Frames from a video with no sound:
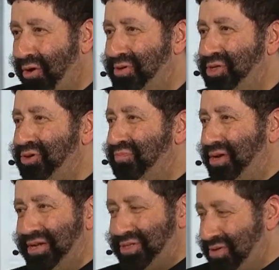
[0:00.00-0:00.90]
harbinger,
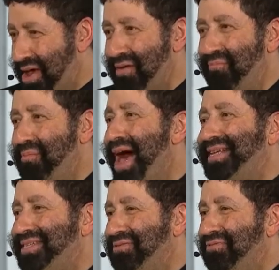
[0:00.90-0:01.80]
but it's
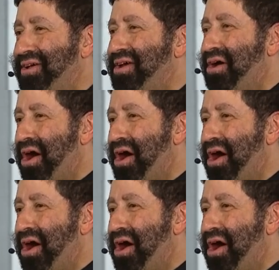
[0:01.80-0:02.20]
massive.